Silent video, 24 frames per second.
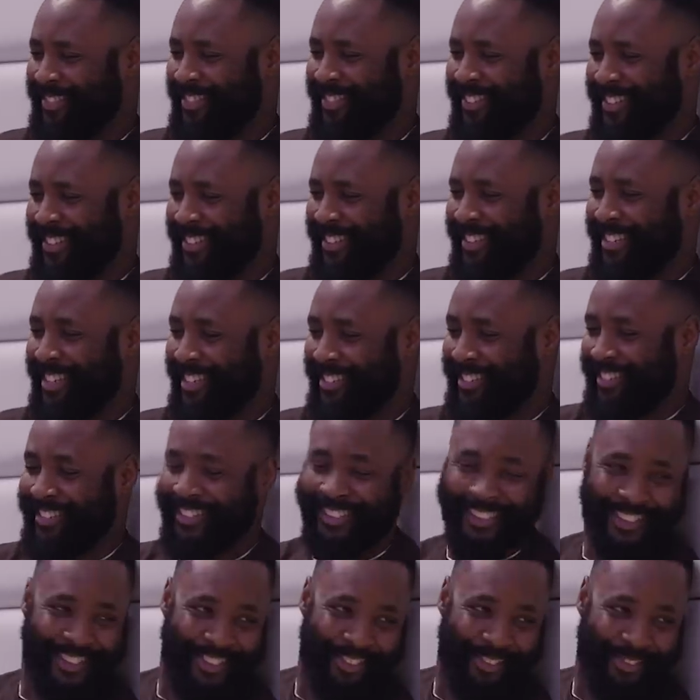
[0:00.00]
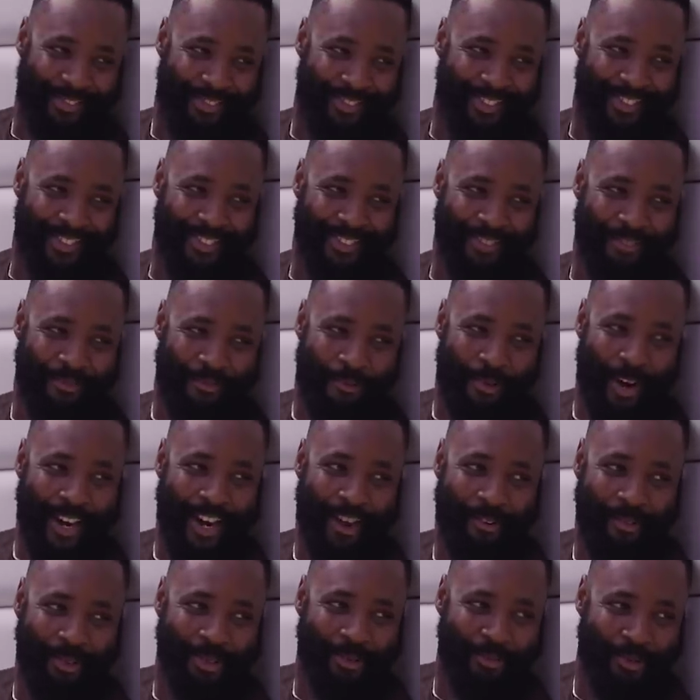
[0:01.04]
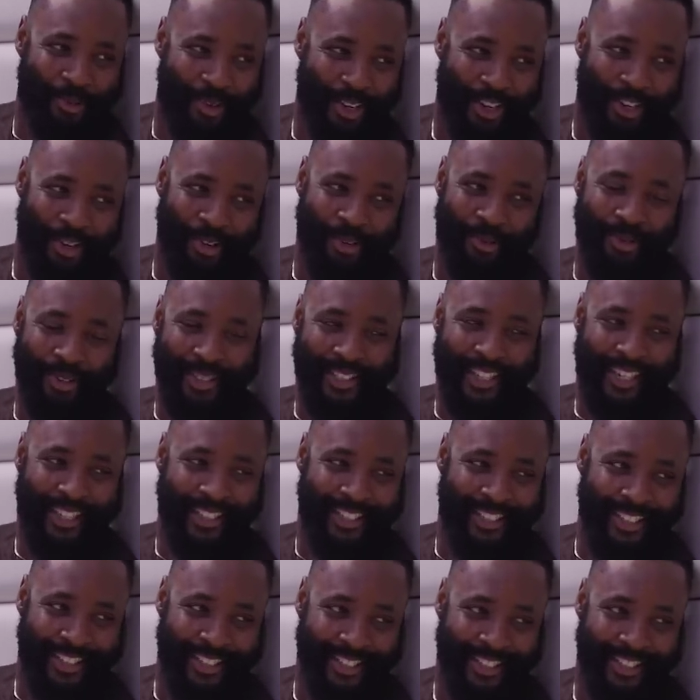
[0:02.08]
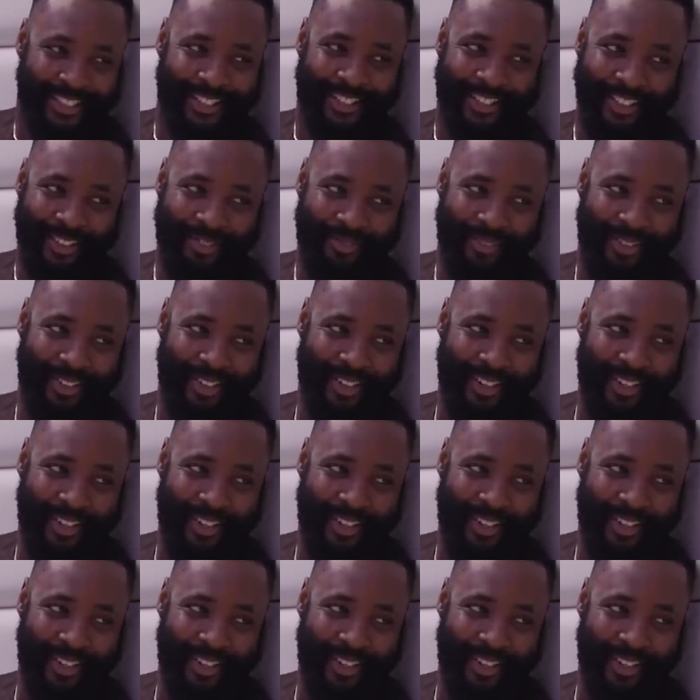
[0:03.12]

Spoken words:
Insensitive? When I was warning you, was I insensitive?